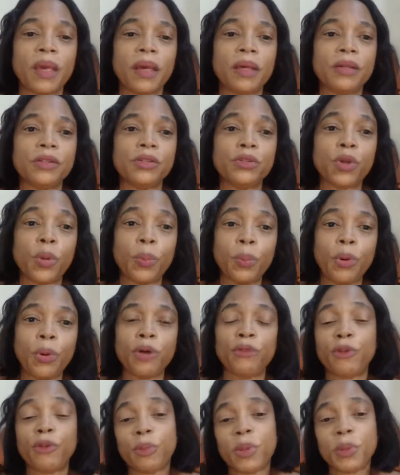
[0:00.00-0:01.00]

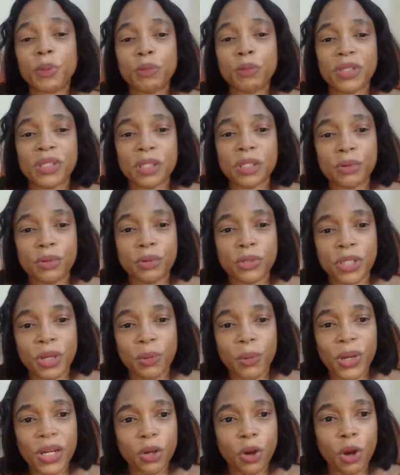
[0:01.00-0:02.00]
support for people with sickle cell
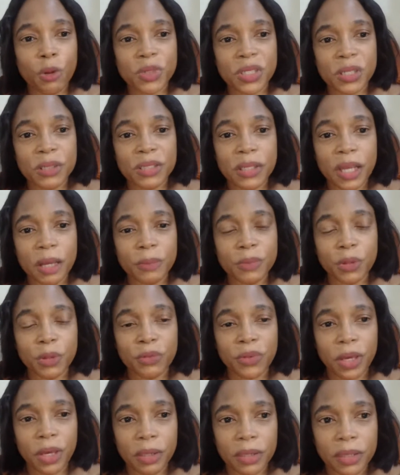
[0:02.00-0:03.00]
when it comes in terms
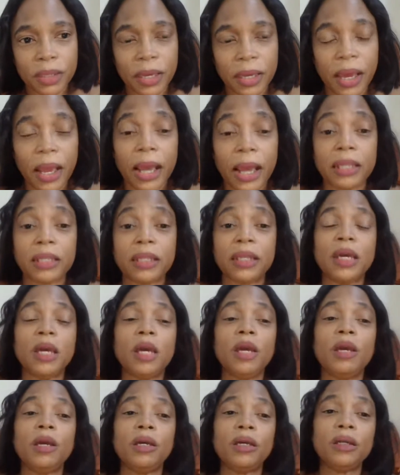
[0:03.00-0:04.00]
of healthcare. And
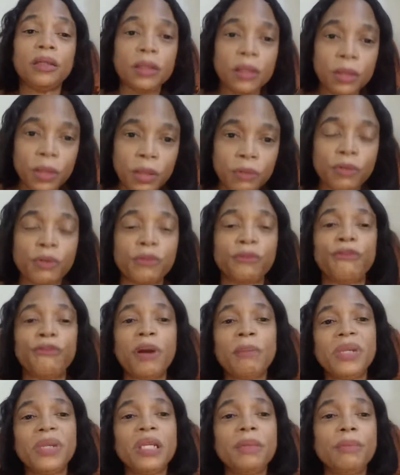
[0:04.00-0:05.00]
even
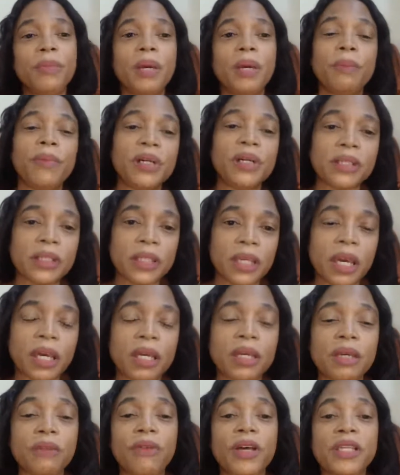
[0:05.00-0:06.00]
family members,
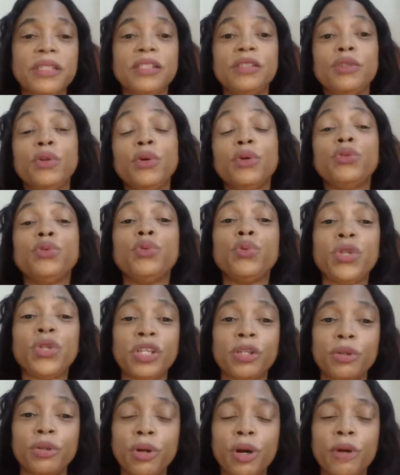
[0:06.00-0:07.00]
caregivers did not know
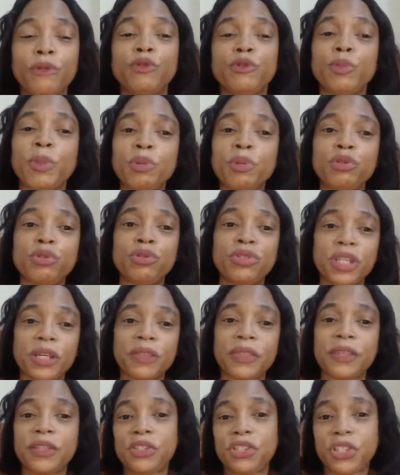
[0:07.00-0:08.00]
enough to be able to
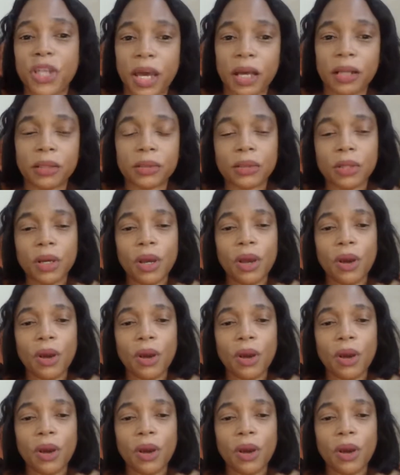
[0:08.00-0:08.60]
take the child